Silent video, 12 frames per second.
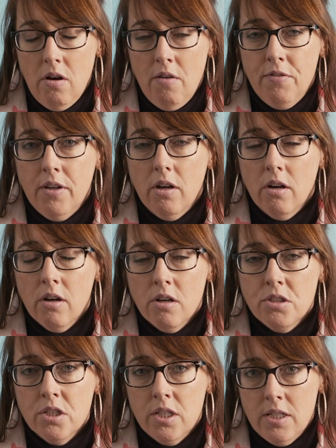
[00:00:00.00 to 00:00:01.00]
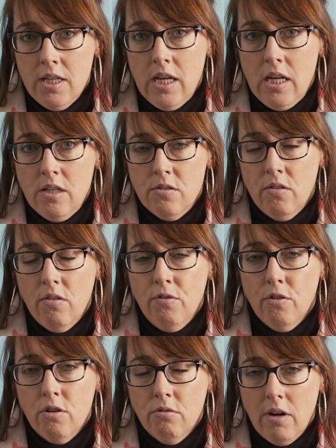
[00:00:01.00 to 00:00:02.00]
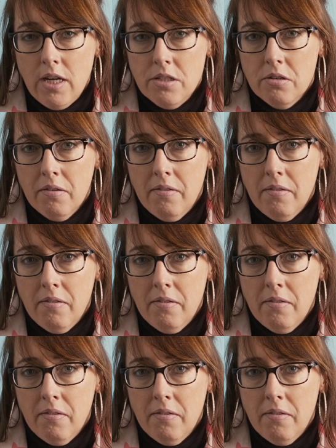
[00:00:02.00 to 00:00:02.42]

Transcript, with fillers: of the urgent need for greater